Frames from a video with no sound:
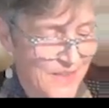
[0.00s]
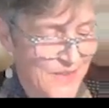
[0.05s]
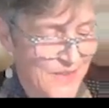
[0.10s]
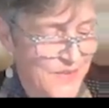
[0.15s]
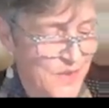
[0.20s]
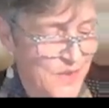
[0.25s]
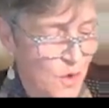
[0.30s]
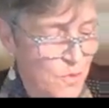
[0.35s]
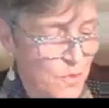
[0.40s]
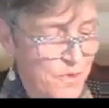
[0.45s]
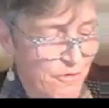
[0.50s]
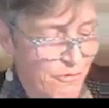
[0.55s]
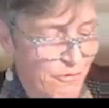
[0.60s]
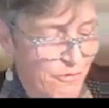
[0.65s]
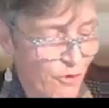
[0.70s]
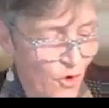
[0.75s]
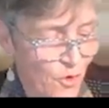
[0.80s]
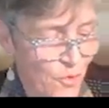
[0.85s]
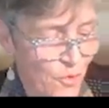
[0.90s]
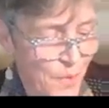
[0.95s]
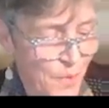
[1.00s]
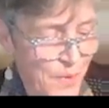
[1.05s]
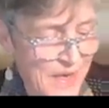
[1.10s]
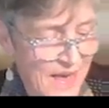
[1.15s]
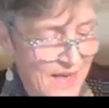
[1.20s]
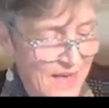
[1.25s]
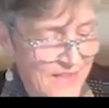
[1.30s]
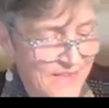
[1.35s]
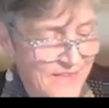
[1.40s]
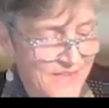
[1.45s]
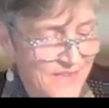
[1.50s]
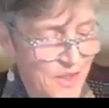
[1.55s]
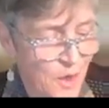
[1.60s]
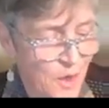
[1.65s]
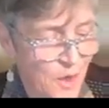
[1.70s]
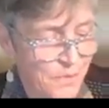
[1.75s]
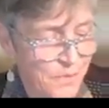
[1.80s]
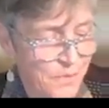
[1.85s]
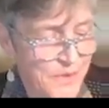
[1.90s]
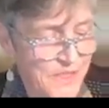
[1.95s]
So before what we had as a
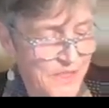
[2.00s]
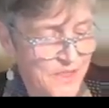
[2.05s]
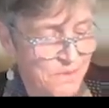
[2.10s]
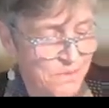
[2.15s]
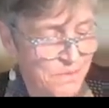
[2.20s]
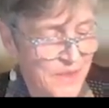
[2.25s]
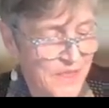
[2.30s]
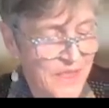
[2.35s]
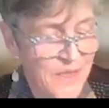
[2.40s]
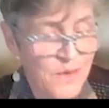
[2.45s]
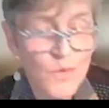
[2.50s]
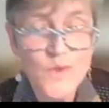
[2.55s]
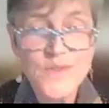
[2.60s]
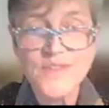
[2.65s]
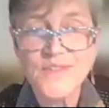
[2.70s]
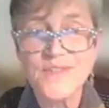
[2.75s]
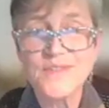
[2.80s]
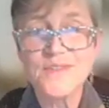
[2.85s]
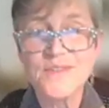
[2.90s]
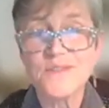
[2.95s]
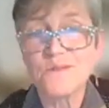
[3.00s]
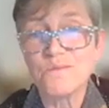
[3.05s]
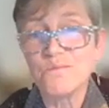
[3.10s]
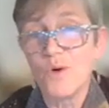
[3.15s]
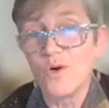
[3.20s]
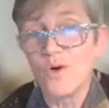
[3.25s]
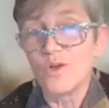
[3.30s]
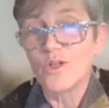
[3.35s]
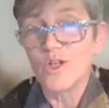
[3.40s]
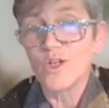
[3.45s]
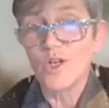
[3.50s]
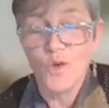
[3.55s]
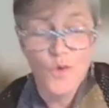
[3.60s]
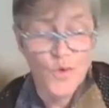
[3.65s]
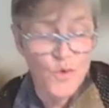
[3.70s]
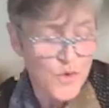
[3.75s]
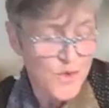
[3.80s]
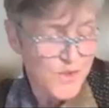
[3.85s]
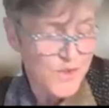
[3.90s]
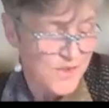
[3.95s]
complement to be was a small
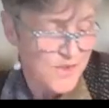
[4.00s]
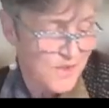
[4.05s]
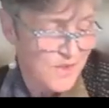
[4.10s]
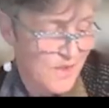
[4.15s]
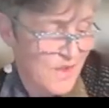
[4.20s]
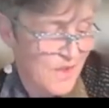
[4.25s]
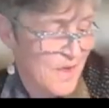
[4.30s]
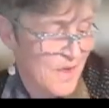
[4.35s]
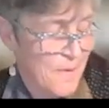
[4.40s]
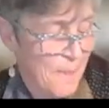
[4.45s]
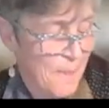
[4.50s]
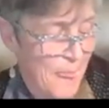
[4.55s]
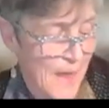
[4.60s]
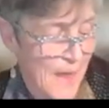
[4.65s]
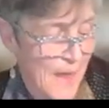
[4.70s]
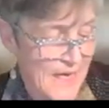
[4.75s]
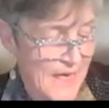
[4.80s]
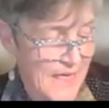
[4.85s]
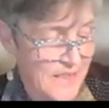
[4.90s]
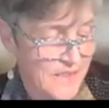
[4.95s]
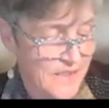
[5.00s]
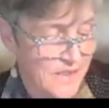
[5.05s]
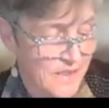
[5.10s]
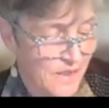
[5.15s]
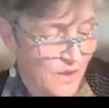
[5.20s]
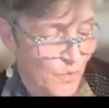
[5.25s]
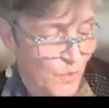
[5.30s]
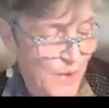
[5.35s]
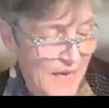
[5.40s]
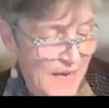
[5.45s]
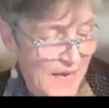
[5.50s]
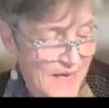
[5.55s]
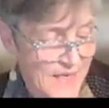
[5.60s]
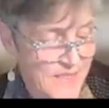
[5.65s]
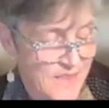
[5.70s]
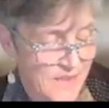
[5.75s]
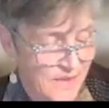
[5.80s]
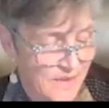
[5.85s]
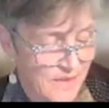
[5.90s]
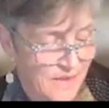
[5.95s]
clause, and we
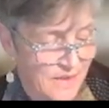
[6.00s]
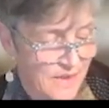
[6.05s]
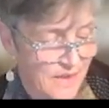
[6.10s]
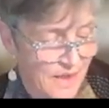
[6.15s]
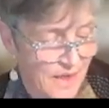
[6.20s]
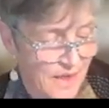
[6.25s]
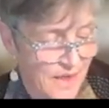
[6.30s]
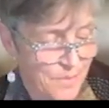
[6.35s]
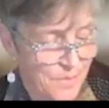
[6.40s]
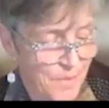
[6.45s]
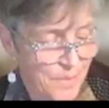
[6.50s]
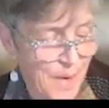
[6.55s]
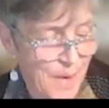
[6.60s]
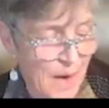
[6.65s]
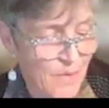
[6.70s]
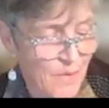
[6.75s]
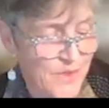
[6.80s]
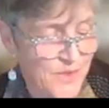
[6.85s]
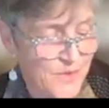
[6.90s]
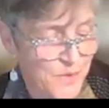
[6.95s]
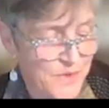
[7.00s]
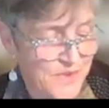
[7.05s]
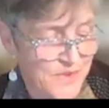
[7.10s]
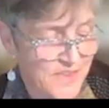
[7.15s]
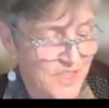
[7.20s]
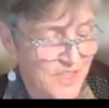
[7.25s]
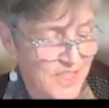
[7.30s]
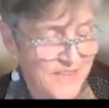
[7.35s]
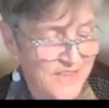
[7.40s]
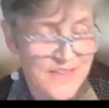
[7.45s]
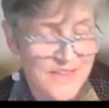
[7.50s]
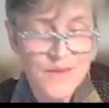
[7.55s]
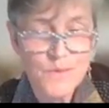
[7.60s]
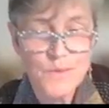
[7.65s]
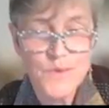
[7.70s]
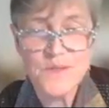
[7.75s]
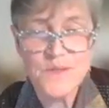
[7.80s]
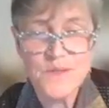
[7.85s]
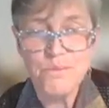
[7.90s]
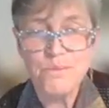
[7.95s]
had, um, Bowers was suggesting there
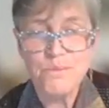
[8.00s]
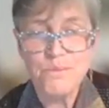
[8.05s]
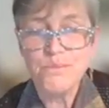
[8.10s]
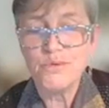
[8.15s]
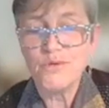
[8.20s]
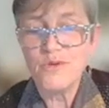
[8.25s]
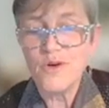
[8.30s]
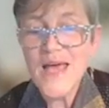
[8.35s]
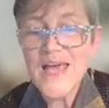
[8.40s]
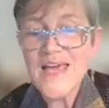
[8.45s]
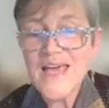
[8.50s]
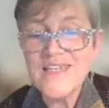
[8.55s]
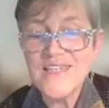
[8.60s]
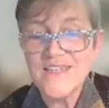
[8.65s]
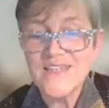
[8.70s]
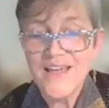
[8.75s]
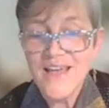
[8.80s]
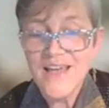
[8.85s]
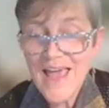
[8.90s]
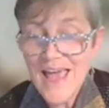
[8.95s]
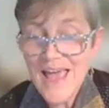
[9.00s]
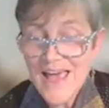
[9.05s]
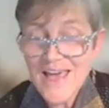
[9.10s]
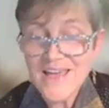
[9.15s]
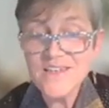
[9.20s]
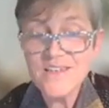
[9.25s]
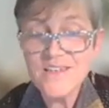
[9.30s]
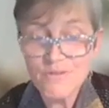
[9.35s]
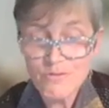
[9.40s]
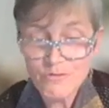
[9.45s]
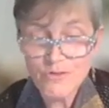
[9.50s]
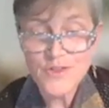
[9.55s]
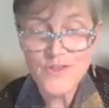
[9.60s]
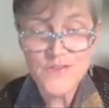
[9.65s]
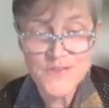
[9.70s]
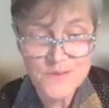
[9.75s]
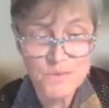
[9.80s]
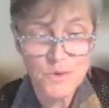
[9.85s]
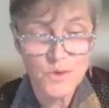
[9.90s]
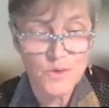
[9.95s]
was a pred head for the
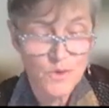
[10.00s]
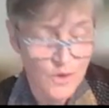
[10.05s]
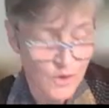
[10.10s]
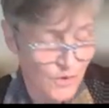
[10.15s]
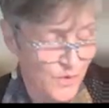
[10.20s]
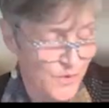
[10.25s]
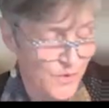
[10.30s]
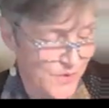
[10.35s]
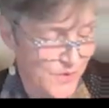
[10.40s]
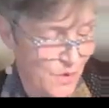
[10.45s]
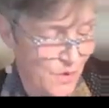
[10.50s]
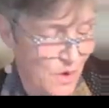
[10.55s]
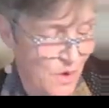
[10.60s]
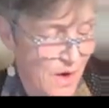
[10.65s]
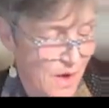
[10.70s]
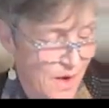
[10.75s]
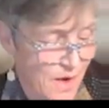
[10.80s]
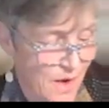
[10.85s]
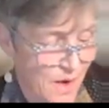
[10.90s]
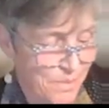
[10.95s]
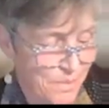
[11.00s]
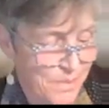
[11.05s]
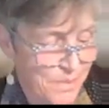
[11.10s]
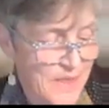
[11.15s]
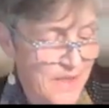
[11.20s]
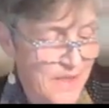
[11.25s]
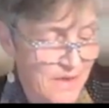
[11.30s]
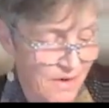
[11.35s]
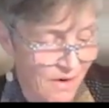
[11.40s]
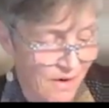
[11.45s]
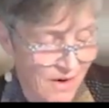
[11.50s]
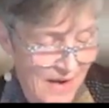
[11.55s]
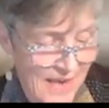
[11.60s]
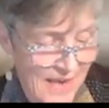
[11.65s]
small clause or a PR